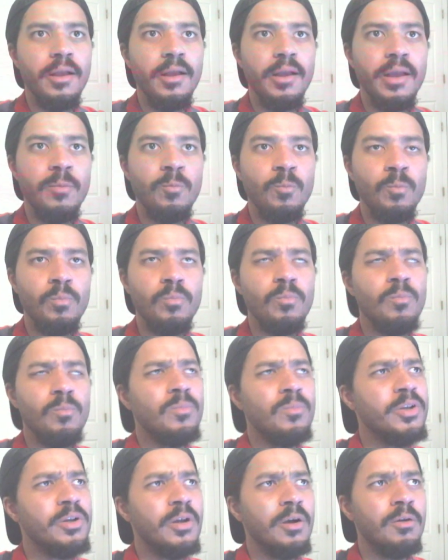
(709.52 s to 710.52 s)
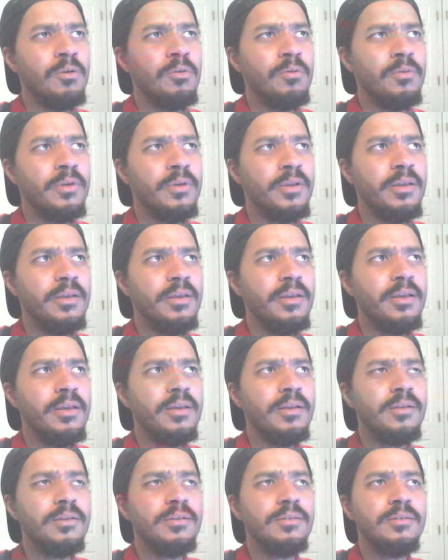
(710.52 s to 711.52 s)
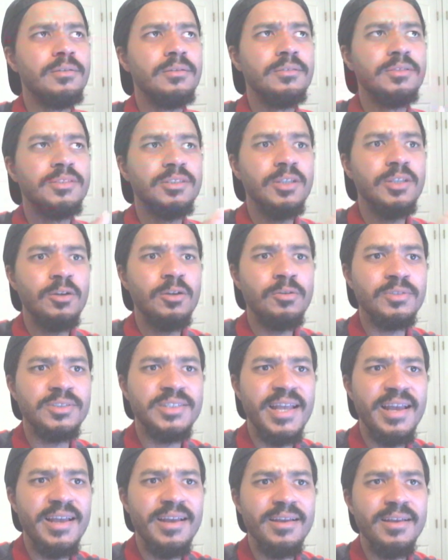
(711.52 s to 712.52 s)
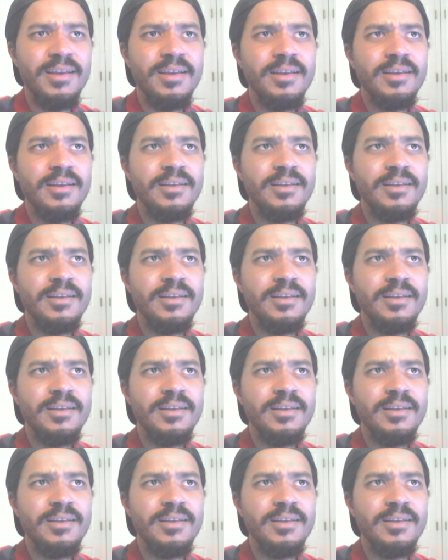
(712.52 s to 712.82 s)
And, you know, songs that